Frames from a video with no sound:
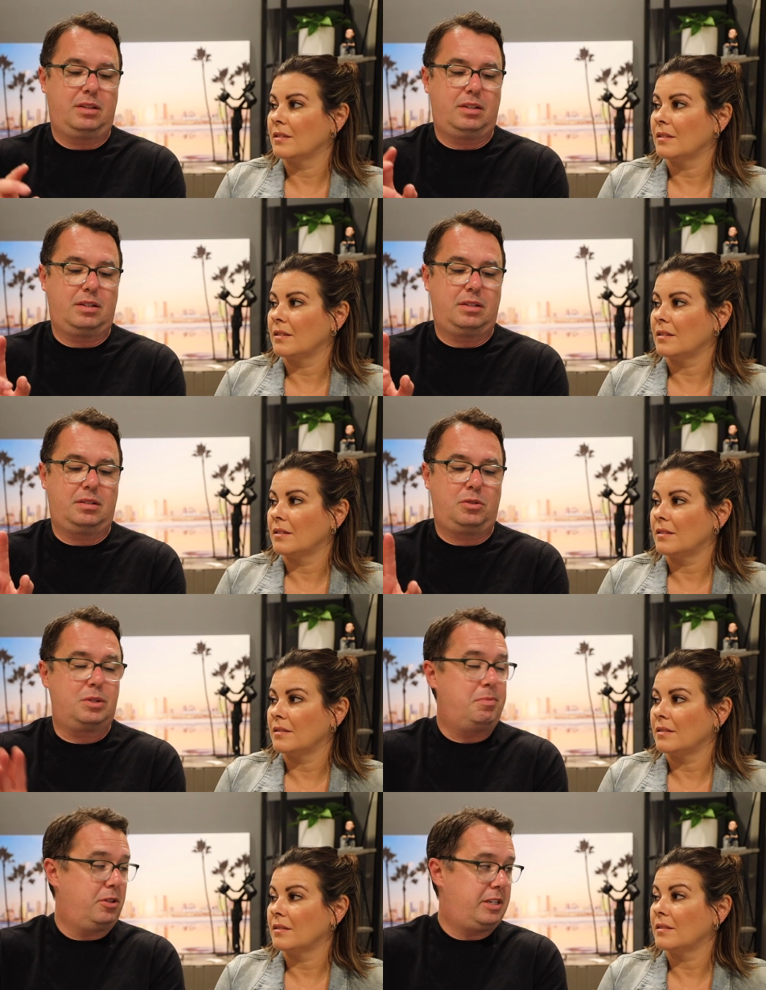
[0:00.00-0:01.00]
Speaker 1: The
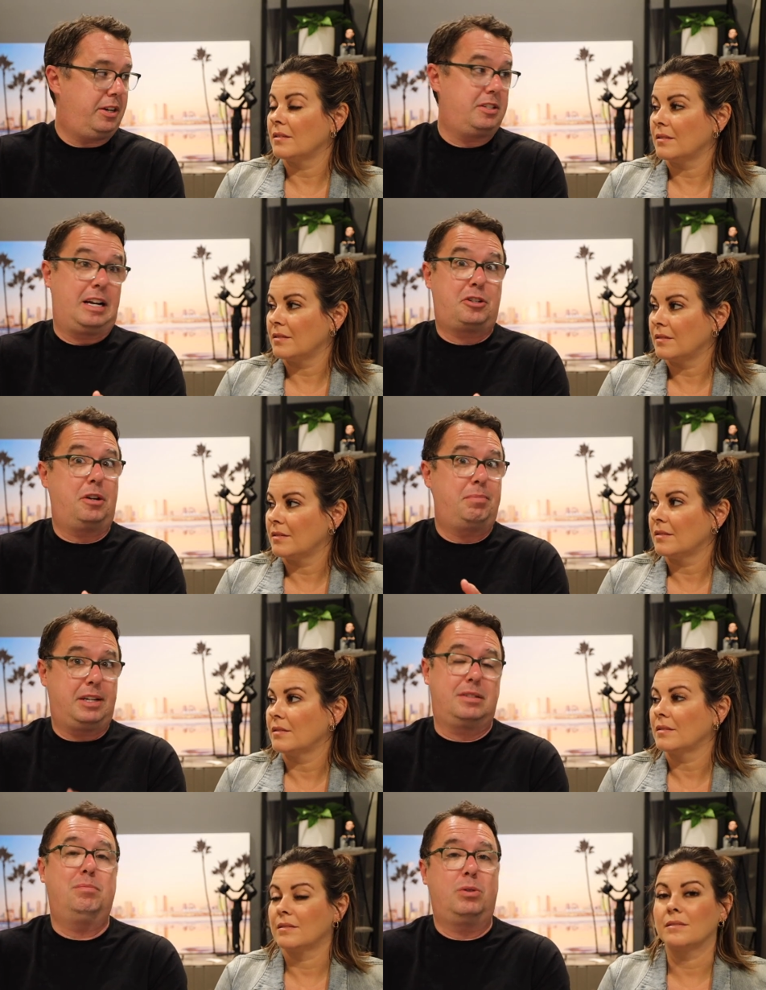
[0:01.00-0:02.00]
U.S. military is actually our
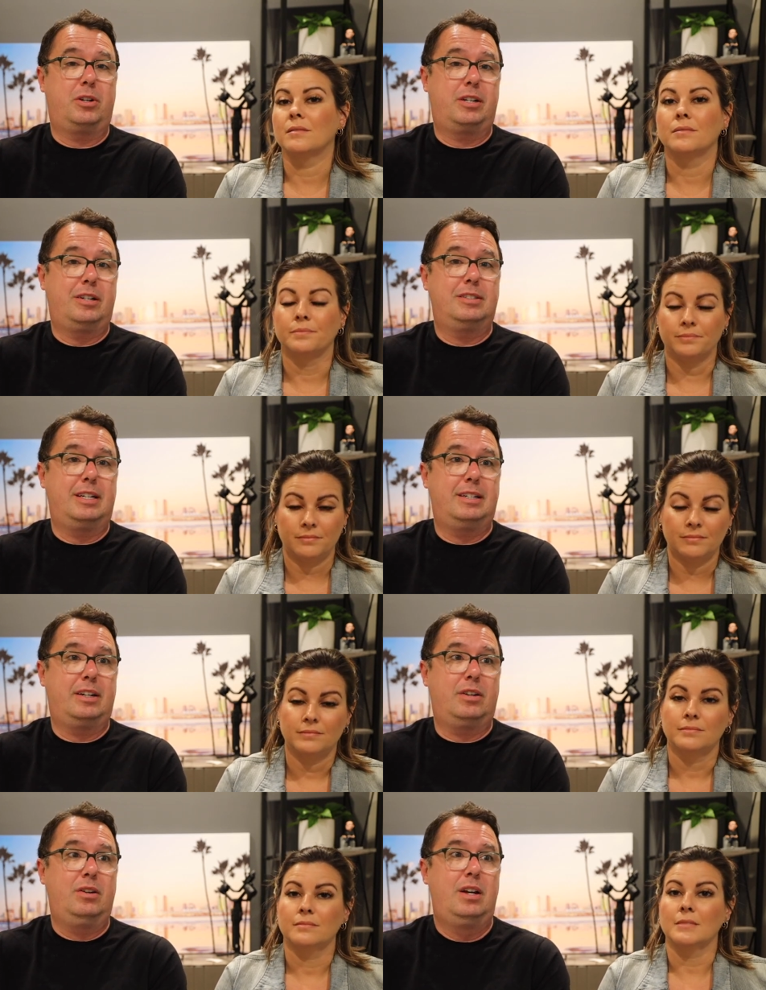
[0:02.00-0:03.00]
biggest employer here in San Diego,